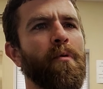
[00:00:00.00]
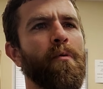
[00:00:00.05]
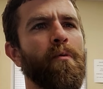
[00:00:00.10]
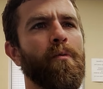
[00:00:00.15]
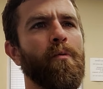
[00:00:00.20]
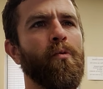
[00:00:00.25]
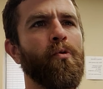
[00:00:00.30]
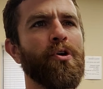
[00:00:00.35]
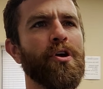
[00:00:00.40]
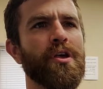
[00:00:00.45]

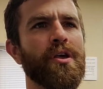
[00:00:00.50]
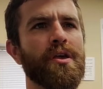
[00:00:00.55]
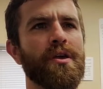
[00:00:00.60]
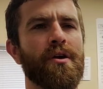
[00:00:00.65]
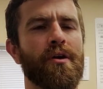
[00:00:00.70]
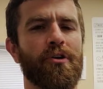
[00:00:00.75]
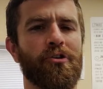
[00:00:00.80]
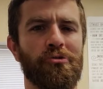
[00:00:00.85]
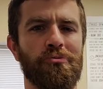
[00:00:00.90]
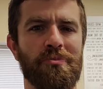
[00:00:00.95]
We
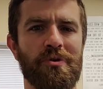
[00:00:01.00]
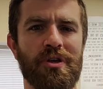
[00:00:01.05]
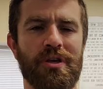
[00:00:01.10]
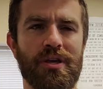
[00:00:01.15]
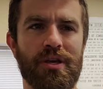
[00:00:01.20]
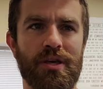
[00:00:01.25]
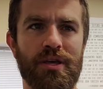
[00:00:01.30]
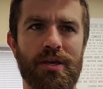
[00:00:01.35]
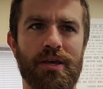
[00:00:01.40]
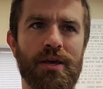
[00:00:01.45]
are going to
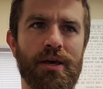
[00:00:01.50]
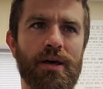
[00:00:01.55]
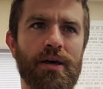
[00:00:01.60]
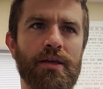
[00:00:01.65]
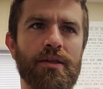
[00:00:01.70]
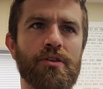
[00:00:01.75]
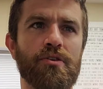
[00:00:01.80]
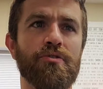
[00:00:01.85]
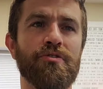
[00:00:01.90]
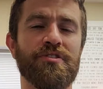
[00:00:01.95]
be
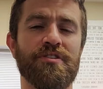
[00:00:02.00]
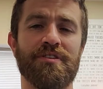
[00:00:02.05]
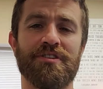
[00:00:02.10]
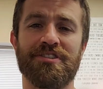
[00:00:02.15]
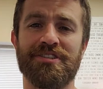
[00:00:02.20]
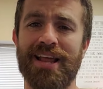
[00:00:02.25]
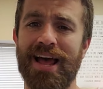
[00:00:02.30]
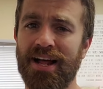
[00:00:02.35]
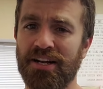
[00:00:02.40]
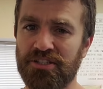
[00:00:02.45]
using the
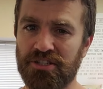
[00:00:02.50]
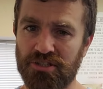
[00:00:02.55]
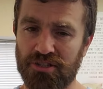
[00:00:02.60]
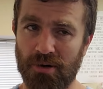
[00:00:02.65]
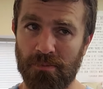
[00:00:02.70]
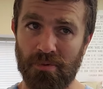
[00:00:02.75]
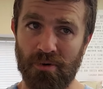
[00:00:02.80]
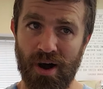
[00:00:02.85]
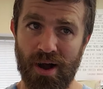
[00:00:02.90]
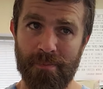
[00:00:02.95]
snatch as
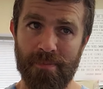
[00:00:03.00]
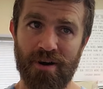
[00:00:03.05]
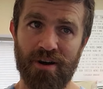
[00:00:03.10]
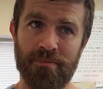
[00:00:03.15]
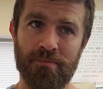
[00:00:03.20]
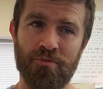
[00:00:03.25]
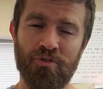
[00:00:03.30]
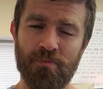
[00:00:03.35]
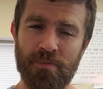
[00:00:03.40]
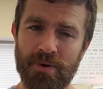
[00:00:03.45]
our primary
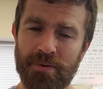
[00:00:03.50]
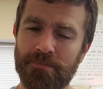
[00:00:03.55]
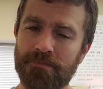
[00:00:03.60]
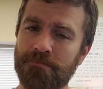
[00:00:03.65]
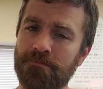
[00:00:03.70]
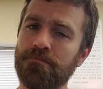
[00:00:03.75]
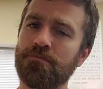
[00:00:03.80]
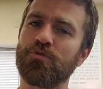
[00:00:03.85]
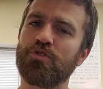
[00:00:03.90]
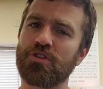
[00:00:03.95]
movement.
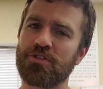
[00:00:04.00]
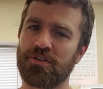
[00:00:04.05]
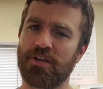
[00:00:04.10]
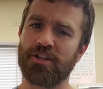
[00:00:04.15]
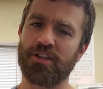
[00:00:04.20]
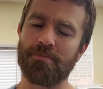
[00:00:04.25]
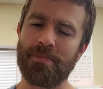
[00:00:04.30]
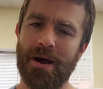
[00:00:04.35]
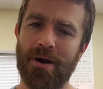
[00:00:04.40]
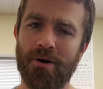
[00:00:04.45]
Just like
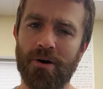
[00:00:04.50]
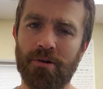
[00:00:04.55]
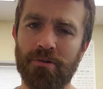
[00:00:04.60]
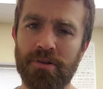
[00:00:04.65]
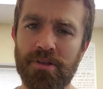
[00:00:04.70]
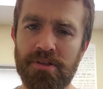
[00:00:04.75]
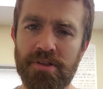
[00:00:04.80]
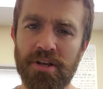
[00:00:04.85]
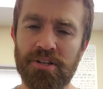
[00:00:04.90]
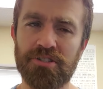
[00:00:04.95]
the power
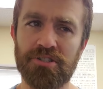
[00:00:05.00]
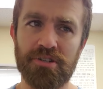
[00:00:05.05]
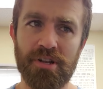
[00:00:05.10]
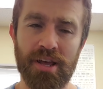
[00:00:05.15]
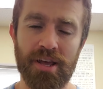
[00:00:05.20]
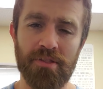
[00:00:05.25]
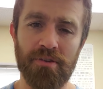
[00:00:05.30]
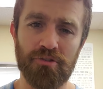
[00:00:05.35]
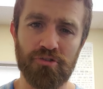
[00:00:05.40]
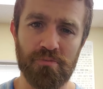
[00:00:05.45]
clean
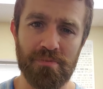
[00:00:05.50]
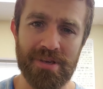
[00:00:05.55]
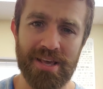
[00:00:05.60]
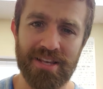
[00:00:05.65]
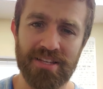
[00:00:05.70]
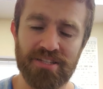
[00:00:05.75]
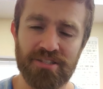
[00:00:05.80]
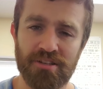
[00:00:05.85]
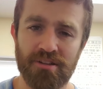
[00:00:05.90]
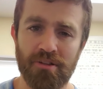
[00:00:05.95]
yesterday, this will be a
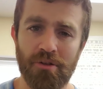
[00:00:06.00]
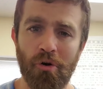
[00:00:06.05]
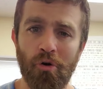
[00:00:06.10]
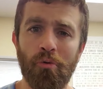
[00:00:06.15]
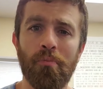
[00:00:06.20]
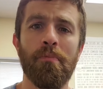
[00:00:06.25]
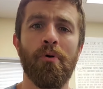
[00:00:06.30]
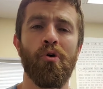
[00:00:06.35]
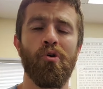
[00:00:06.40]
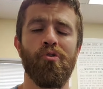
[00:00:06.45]
slow
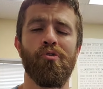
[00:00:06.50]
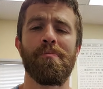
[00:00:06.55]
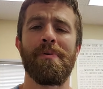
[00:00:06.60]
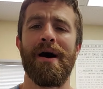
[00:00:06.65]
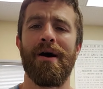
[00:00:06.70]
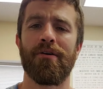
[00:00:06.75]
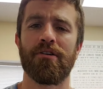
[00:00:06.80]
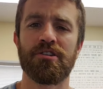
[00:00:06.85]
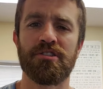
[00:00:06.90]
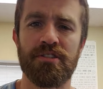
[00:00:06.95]
pull
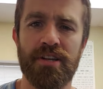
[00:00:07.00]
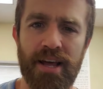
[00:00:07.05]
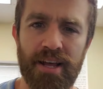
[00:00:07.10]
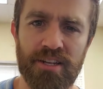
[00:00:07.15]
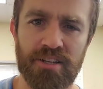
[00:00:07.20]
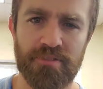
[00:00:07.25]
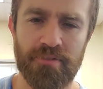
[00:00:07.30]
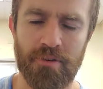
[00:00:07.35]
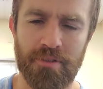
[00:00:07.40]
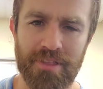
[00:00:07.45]
power
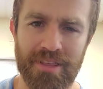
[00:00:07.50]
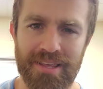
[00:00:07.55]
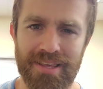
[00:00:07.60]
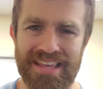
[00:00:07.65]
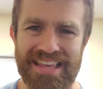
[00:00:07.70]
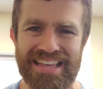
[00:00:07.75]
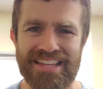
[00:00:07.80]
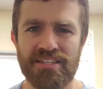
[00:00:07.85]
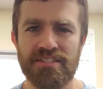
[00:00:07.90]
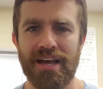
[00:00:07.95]
snatch for the
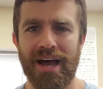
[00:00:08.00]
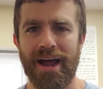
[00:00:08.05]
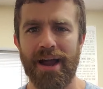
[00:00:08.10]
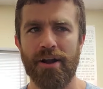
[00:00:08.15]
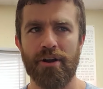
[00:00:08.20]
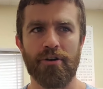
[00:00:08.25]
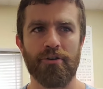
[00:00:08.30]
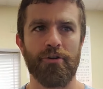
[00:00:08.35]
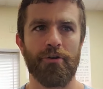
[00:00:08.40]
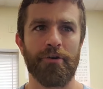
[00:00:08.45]

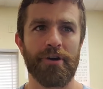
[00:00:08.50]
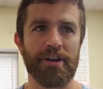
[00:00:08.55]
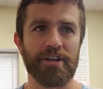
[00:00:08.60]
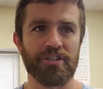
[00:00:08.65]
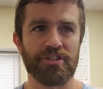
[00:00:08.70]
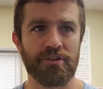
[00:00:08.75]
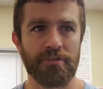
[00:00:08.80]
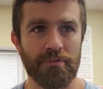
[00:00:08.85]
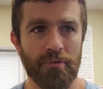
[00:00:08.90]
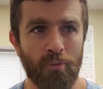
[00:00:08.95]
entire
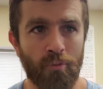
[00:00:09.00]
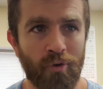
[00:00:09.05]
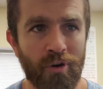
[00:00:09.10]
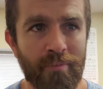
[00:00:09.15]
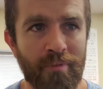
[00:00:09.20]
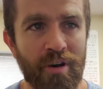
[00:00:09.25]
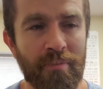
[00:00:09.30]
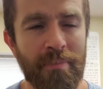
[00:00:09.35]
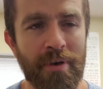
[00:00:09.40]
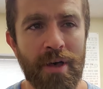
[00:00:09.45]
duration of the
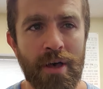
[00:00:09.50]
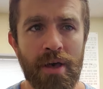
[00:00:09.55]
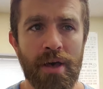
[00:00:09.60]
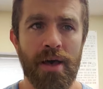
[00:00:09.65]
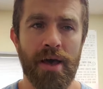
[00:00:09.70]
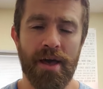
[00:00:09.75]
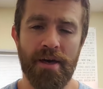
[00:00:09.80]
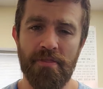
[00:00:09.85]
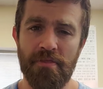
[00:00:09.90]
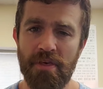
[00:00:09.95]
warm-up,
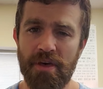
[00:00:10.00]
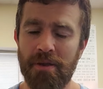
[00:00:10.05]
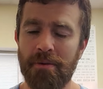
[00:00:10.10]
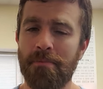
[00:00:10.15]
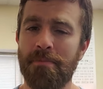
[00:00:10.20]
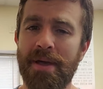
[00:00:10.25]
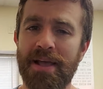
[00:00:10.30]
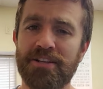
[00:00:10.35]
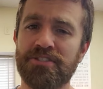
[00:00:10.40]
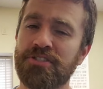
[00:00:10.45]
and then
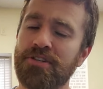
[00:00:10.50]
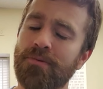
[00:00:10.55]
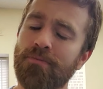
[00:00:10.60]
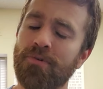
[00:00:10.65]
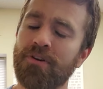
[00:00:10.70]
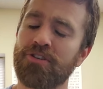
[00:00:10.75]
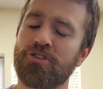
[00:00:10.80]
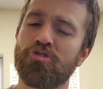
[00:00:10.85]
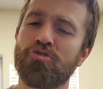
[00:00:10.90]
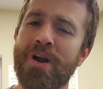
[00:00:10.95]
based on
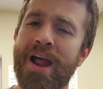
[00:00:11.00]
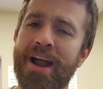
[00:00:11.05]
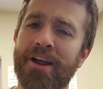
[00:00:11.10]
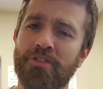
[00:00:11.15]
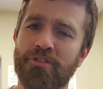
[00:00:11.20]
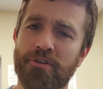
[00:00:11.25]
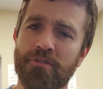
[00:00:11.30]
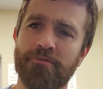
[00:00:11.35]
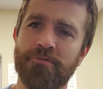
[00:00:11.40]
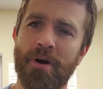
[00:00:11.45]
what track
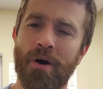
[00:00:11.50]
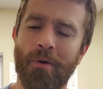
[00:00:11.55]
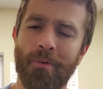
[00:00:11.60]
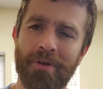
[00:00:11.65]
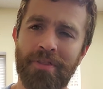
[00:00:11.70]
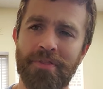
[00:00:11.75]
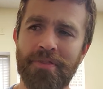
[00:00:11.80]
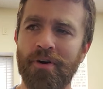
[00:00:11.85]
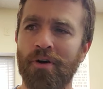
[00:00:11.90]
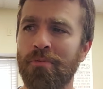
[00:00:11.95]
they're
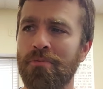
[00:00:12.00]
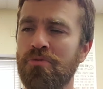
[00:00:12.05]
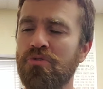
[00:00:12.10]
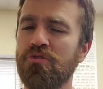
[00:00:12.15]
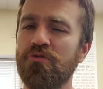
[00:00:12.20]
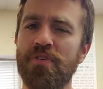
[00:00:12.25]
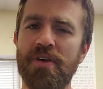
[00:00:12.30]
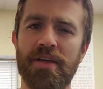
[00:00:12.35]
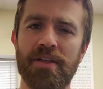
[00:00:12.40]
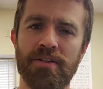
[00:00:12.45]
following, they'll
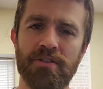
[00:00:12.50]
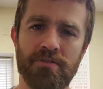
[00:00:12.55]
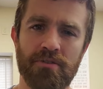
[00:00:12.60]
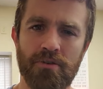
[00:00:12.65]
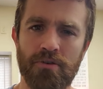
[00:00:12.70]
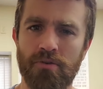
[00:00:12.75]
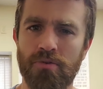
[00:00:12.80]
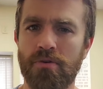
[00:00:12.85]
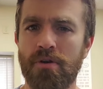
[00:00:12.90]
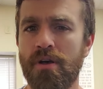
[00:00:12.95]
move
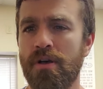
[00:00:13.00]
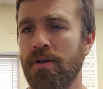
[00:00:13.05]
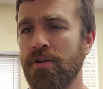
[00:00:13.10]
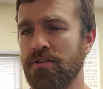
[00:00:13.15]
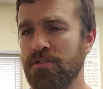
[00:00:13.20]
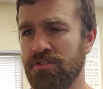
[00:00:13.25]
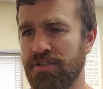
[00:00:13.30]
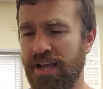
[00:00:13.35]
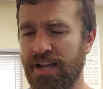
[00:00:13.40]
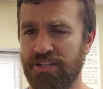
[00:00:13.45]
into
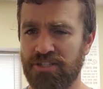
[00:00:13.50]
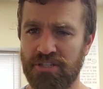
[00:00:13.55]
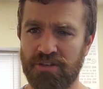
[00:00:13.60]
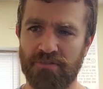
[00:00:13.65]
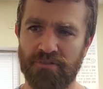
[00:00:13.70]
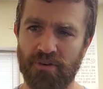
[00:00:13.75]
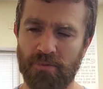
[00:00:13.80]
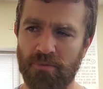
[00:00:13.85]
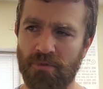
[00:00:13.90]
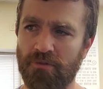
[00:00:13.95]
snatching
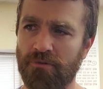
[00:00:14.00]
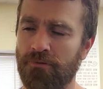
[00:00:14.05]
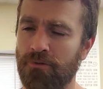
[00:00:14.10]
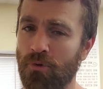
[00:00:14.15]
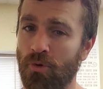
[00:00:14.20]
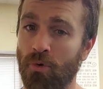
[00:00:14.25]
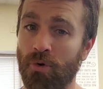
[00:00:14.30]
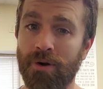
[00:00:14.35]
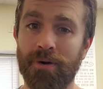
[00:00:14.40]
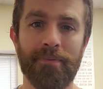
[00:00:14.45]
from the
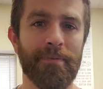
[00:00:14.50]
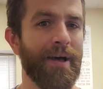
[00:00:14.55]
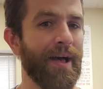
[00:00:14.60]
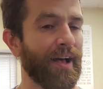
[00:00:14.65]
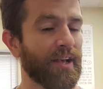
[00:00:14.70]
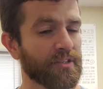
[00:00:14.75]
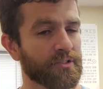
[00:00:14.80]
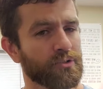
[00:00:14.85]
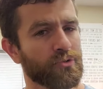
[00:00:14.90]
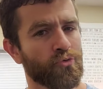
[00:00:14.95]
floor
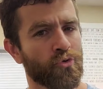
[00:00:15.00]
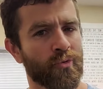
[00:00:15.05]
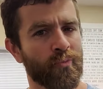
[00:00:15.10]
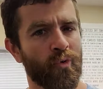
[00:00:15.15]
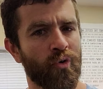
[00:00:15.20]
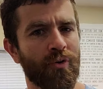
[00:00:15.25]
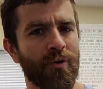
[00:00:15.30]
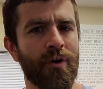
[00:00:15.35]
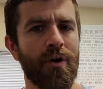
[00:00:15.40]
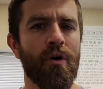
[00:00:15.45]
as
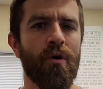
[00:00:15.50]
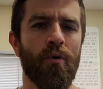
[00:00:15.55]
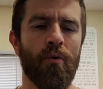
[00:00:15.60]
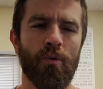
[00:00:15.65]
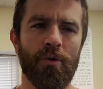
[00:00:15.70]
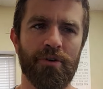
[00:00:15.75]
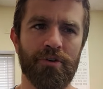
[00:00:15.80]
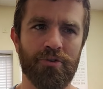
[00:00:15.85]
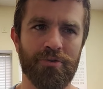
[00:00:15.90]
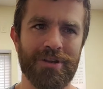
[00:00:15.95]
normal
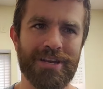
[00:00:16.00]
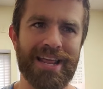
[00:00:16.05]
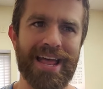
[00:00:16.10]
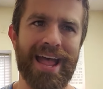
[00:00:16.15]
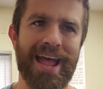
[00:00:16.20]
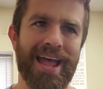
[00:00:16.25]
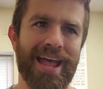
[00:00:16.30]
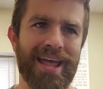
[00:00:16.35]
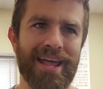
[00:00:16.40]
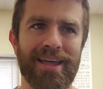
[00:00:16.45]
or doing
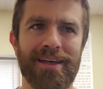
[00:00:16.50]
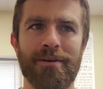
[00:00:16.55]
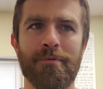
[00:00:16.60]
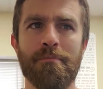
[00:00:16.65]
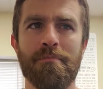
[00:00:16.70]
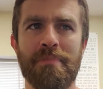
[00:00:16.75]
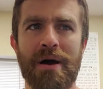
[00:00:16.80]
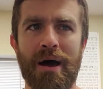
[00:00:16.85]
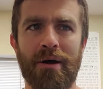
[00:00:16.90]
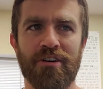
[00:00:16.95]
hang
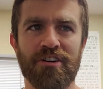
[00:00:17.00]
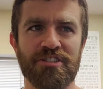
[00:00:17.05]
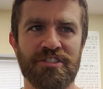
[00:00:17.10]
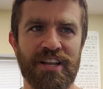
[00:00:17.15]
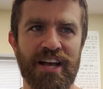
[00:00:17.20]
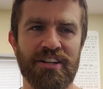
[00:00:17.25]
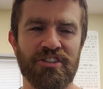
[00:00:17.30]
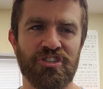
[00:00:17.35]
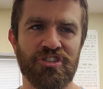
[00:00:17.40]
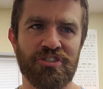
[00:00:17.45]
power
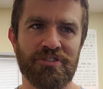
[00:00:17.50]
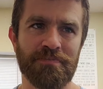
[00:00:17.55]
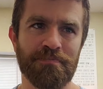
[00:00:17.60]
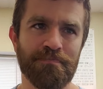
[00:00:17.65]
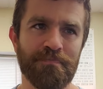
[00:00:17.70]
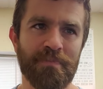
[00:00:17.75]
snatches.